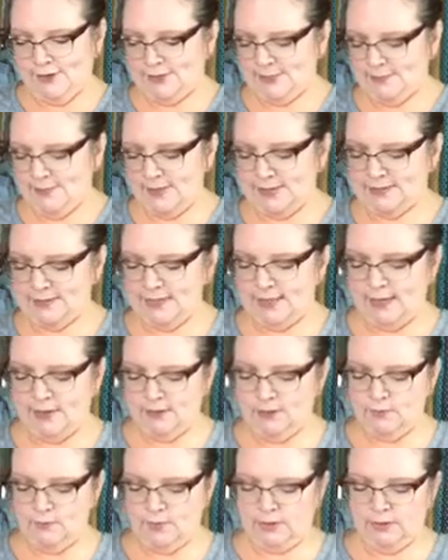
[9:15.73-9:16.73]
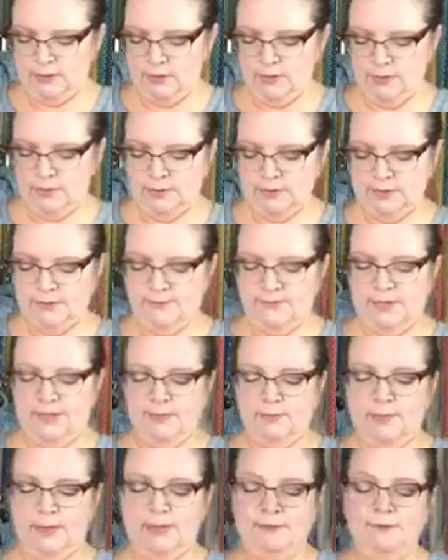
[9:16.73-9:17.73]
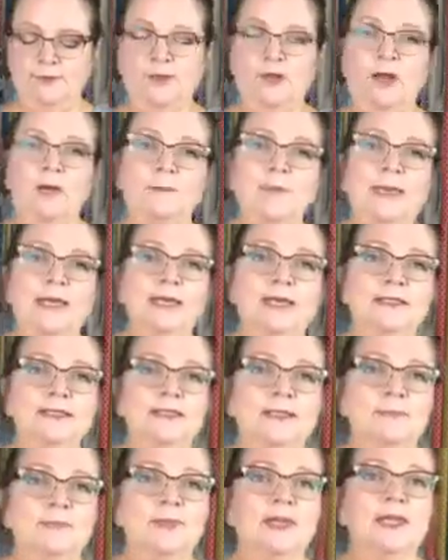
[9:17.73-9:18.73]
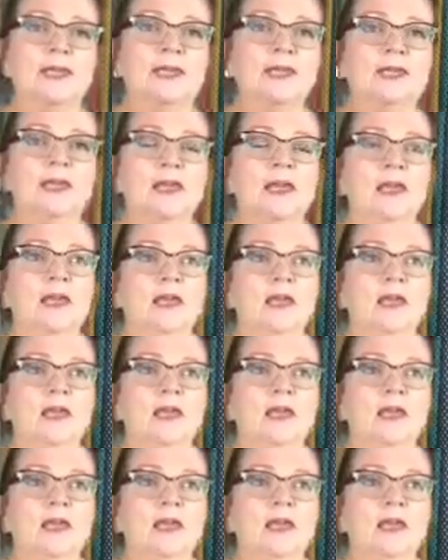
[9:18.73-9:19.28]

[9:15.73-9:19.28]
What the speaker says: It depends on how you want your clothes to fit. But if you're not making something